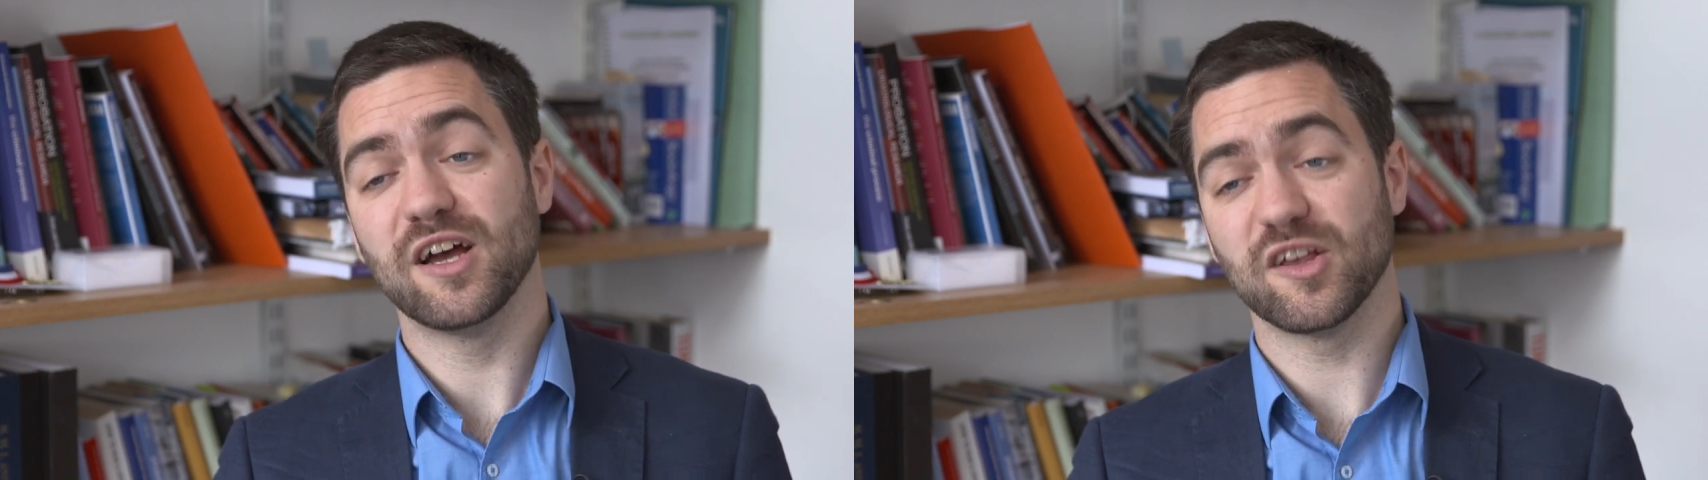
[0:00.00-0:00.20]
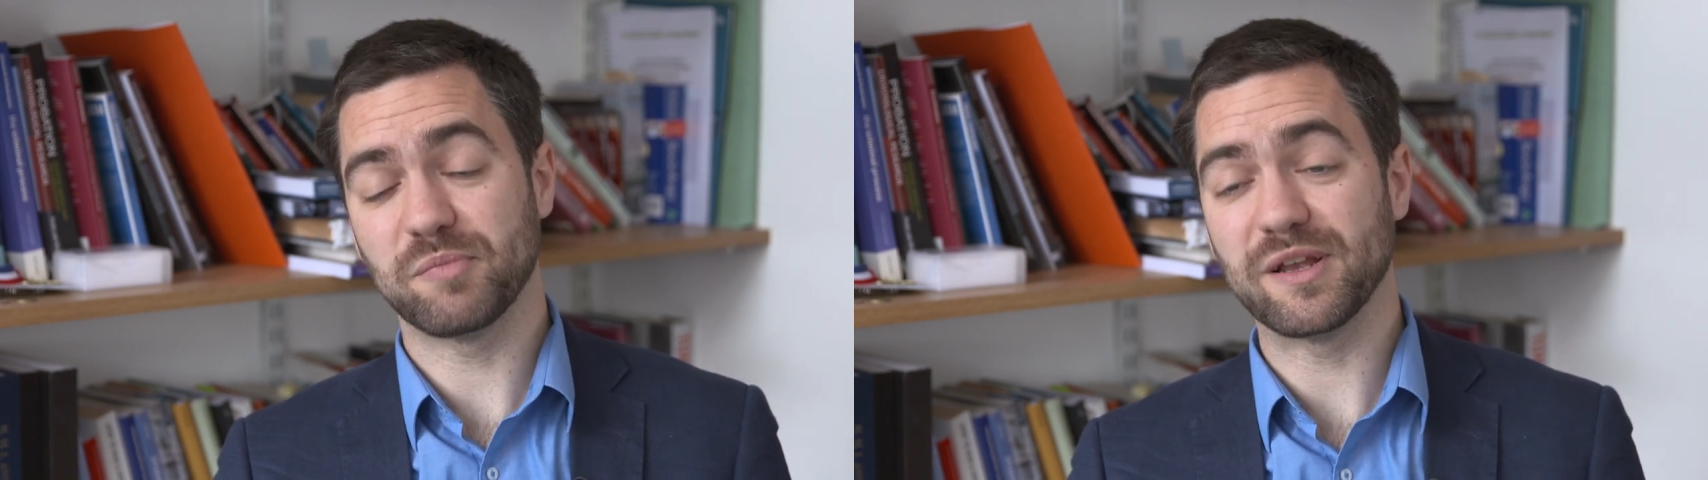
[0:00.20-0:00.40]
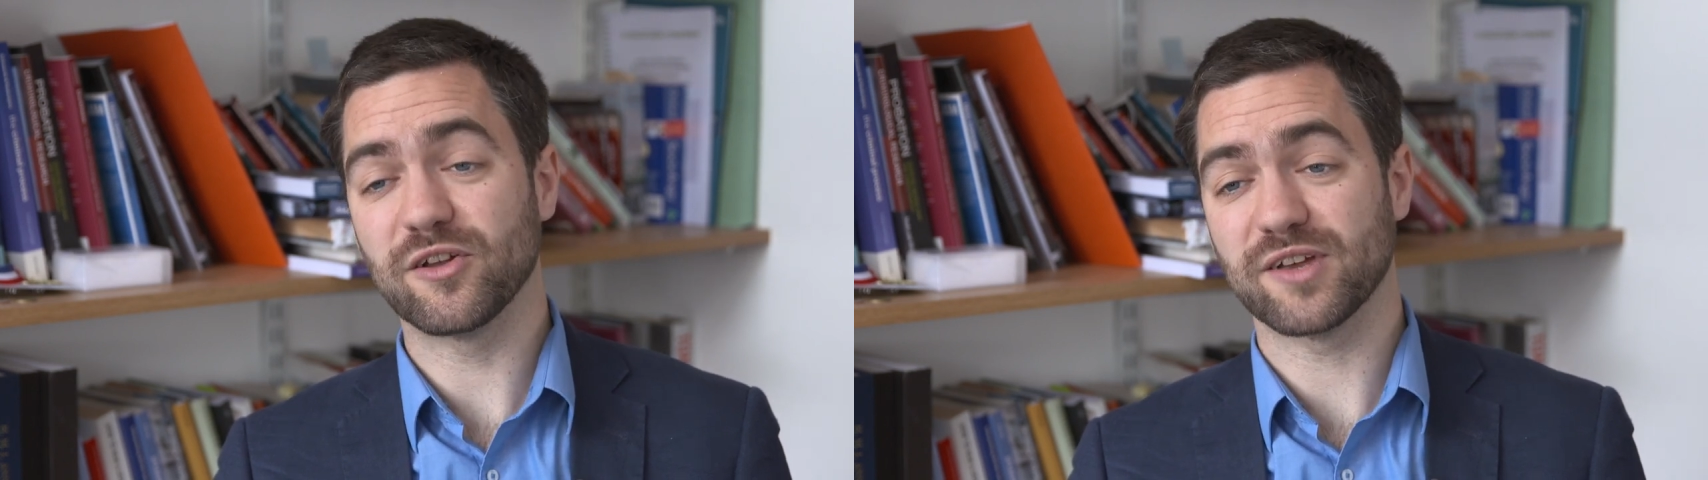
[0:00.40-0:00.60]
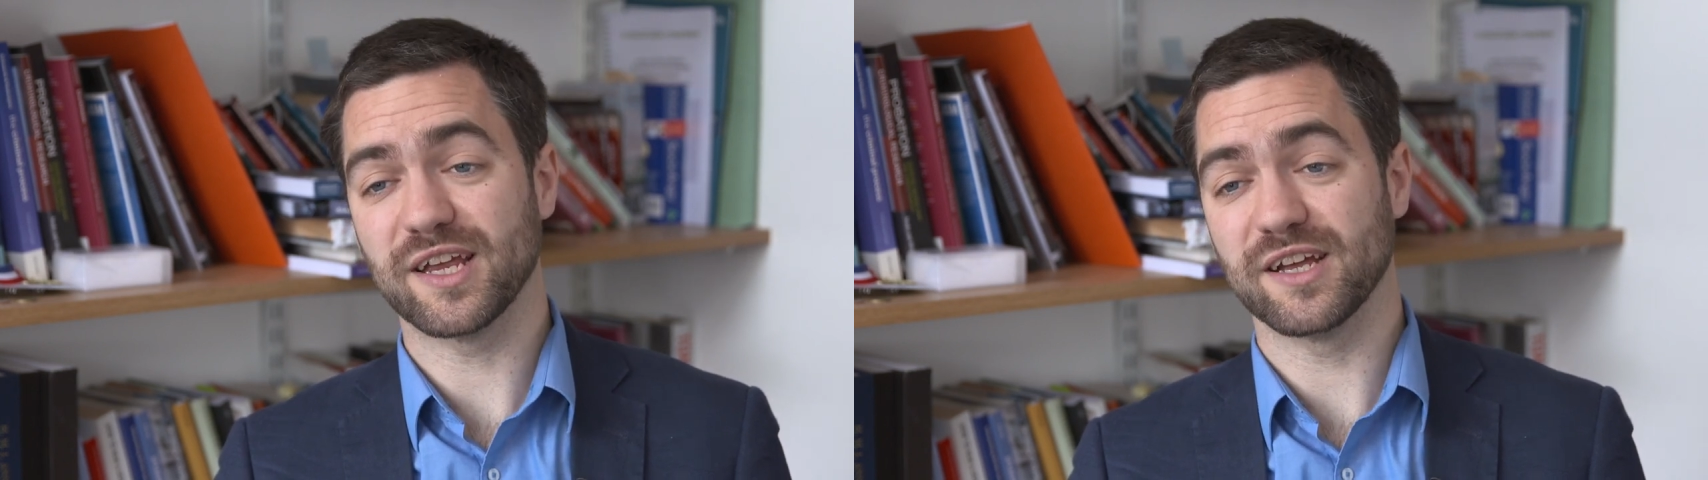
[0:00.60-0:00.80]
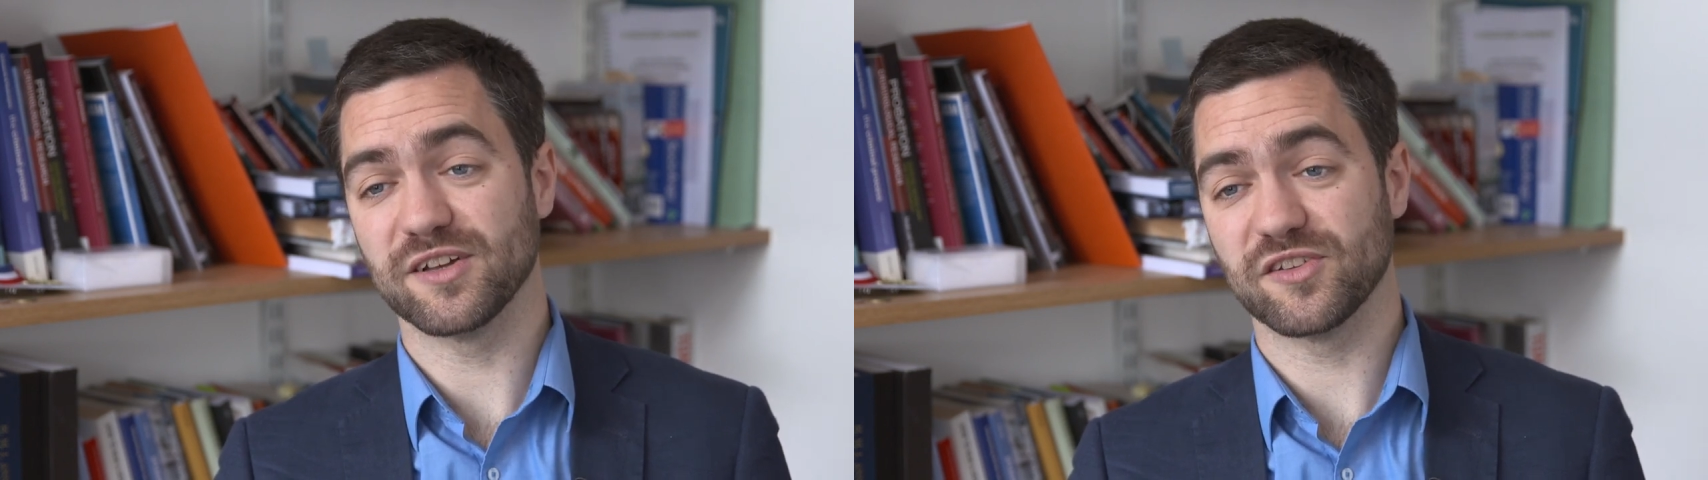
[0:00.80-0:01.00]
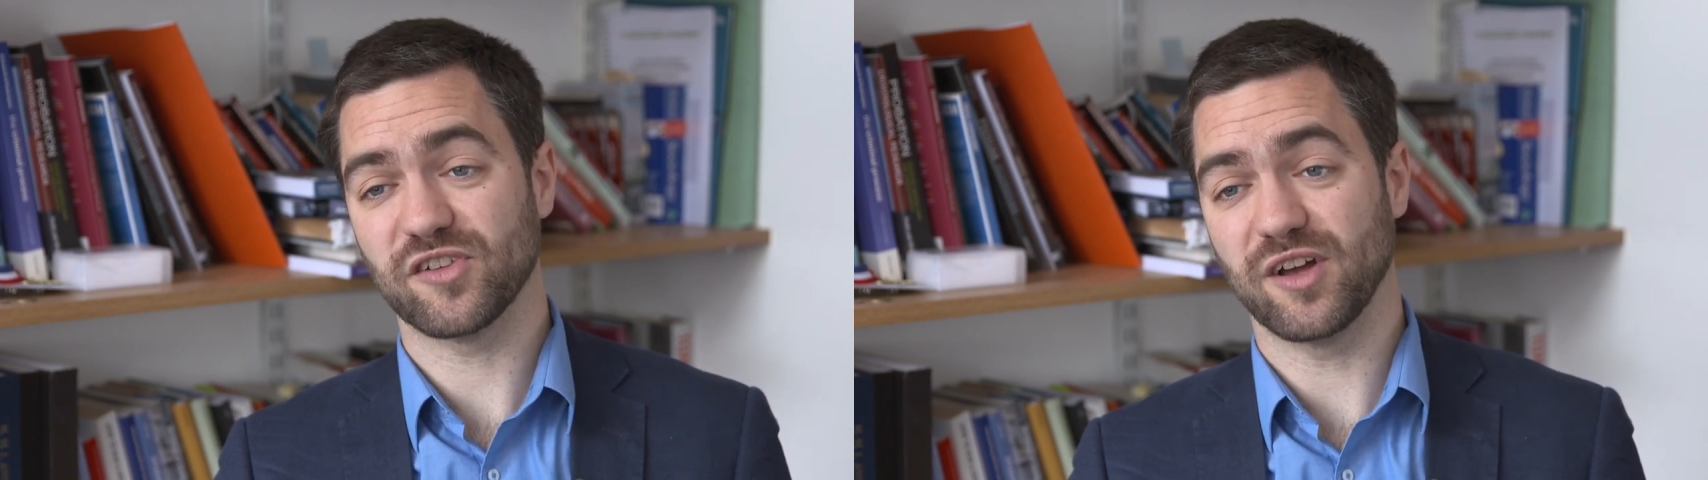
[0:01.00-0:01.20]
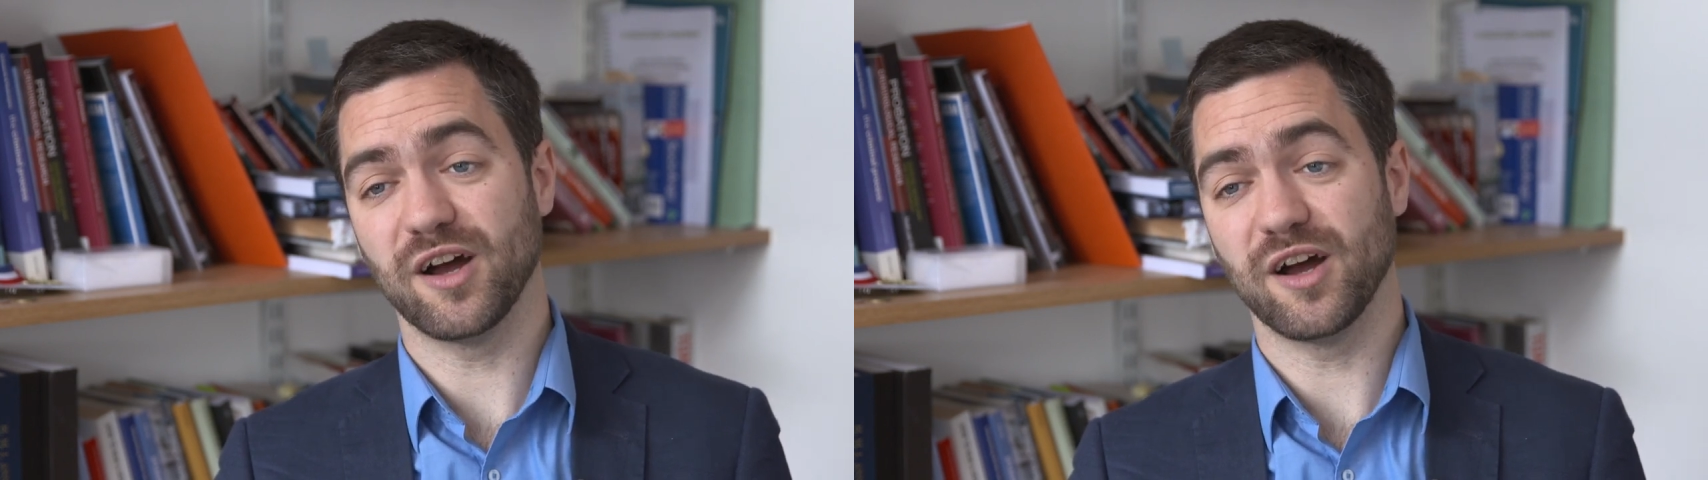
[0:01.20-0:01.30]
has been looking at